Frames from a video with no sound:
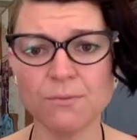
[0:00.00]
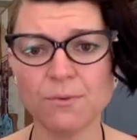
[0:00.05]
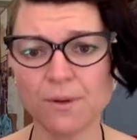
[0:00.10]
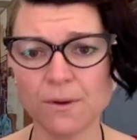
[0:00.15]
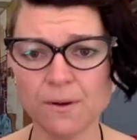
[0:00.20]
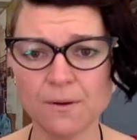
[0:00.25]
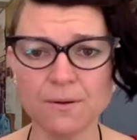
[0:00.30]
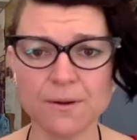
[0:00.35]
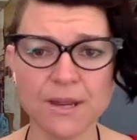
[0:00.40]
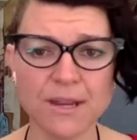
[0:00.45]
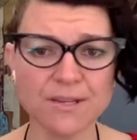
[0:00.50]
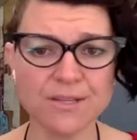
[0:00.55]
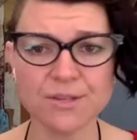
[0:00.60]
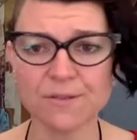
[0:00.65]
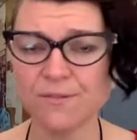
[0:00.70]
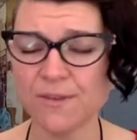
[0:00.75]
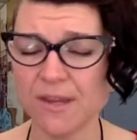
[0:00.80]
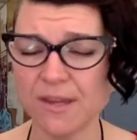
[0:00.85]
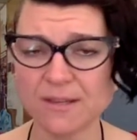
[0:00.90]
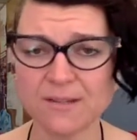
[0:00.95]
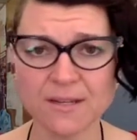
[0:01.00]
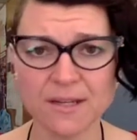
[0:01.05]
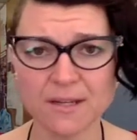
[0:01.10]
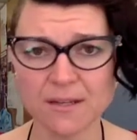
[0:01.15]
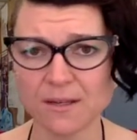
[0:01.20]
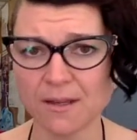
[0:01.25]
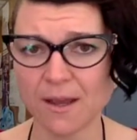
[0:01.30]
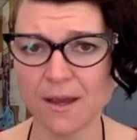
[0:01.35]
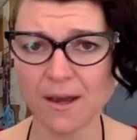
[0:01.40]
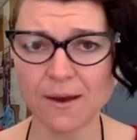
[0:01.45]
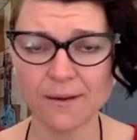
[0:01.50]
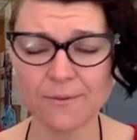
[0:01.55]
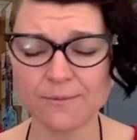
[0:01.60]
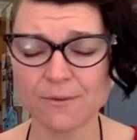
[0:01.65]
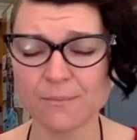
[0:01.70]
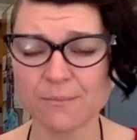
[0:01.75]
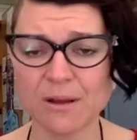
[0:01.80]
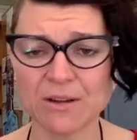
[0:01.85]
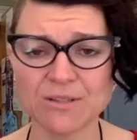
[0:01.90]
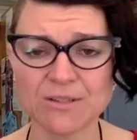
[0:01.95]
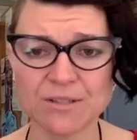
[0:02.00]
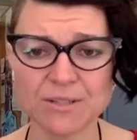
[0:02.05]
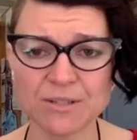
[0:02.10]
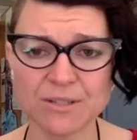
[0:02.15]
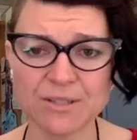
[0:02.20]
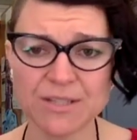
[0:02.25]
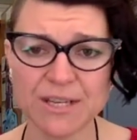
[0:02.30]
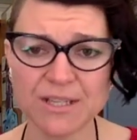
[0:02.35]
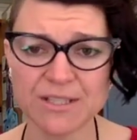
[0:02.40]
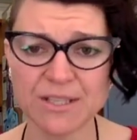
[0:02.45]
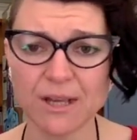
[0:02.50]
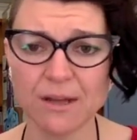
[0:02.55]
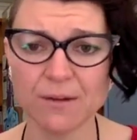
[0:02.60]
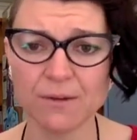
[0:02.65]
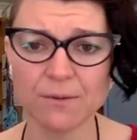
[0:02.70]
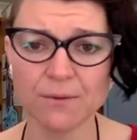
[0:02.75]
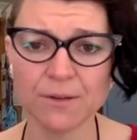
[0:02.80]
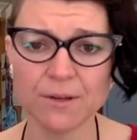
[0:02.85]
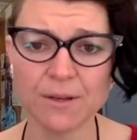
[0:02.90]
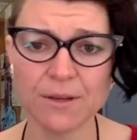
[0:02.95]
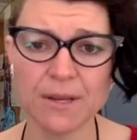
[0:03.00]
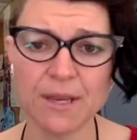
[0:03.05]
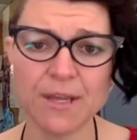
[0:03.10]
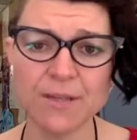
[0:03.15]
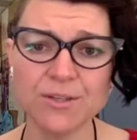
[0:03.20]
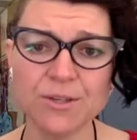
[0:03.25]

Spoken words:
each of these in however much detail you need